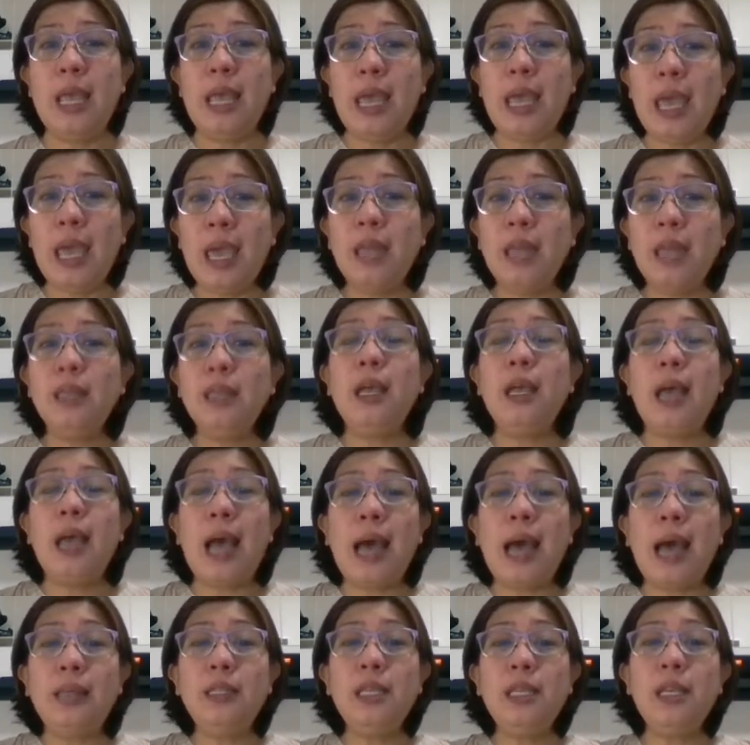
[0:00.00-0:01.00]
And
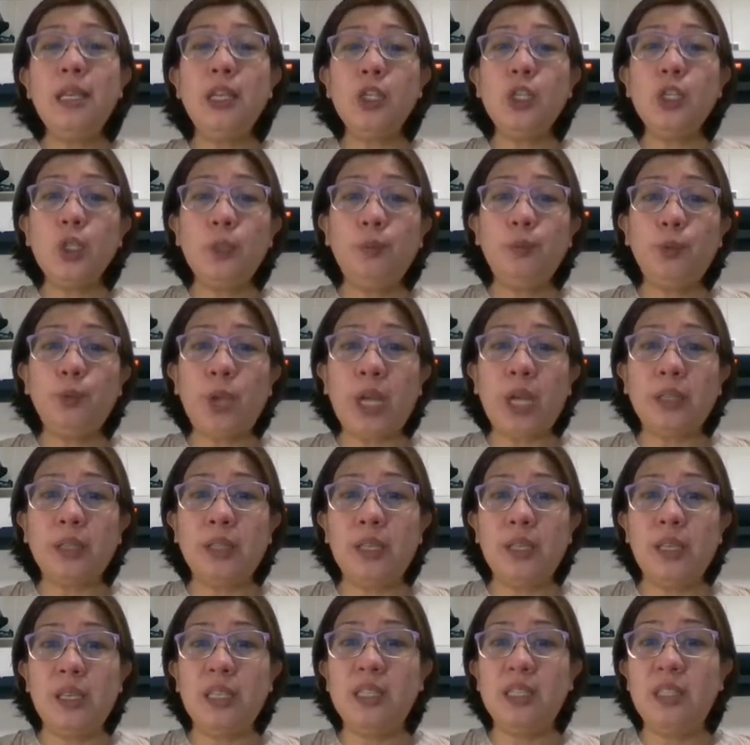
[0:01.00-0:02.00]
adding and
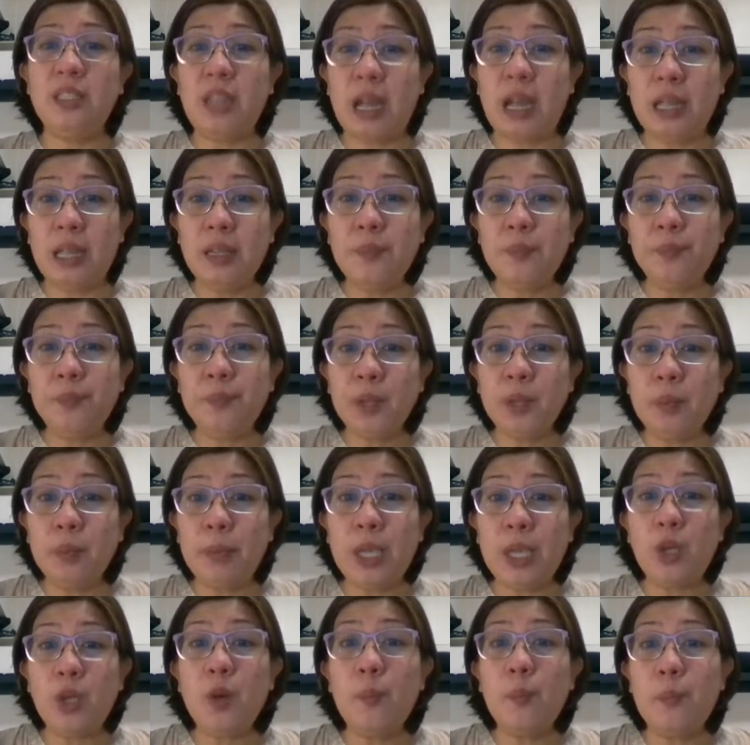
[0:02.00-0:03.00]
subtracting is done
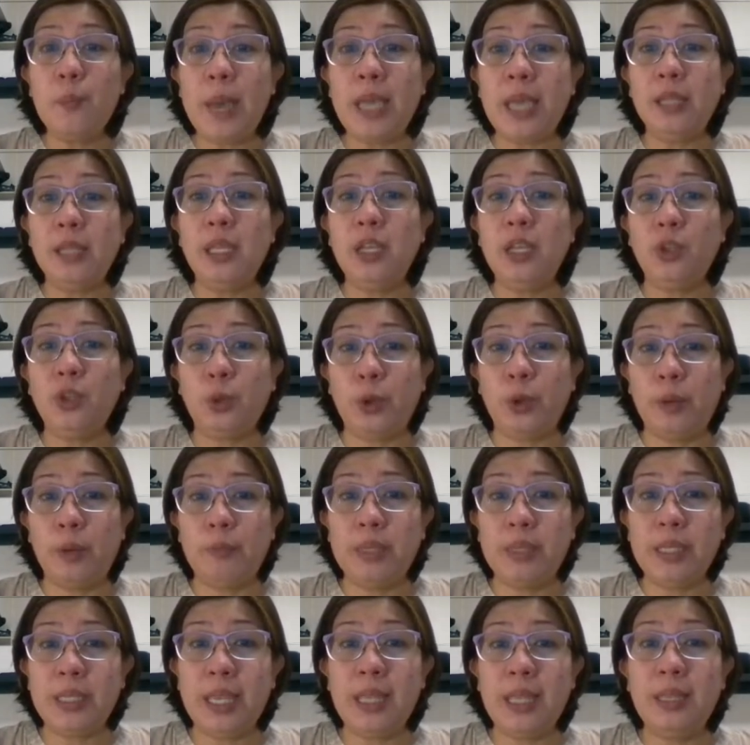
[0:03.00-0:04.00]
by combining
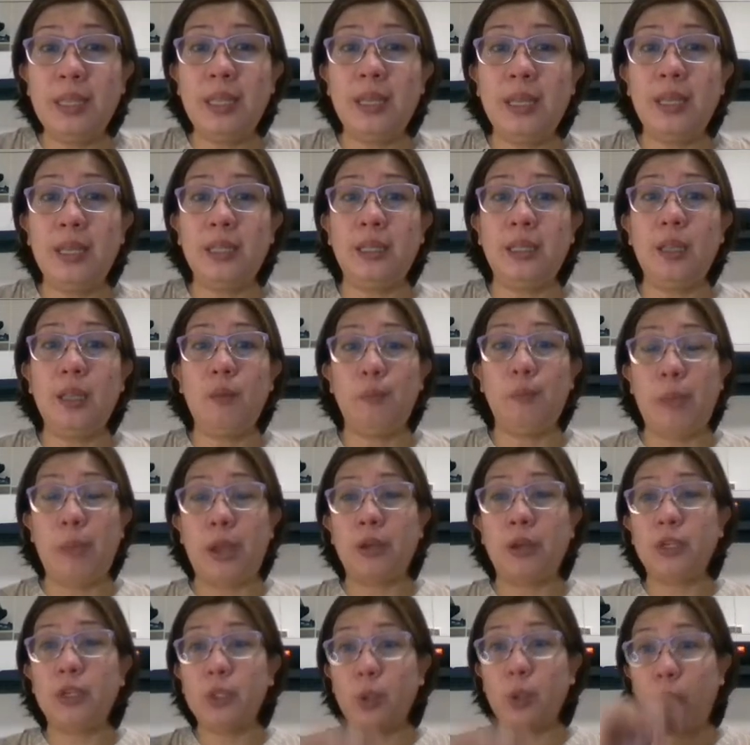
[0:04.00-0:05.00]
terms and deleting
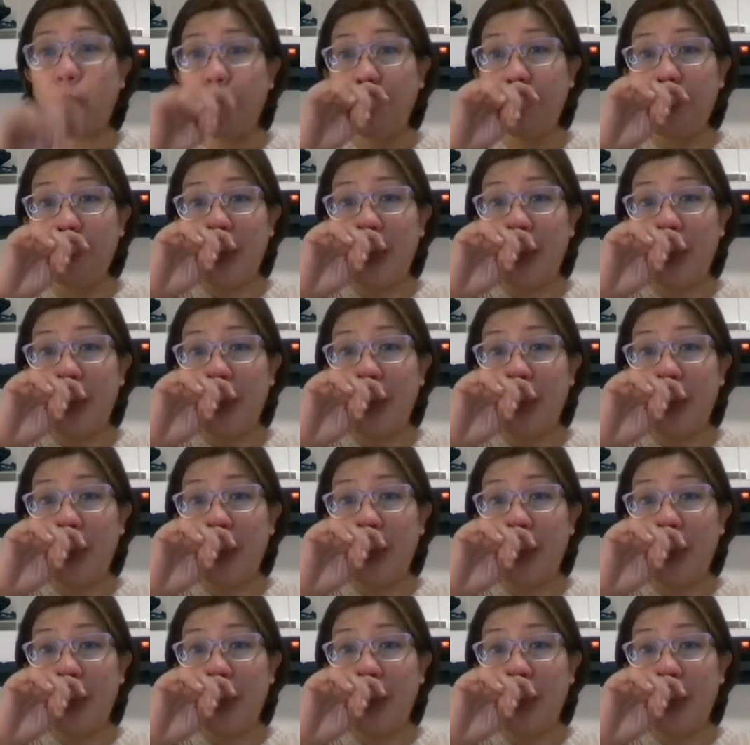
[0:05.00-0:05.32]
pairs of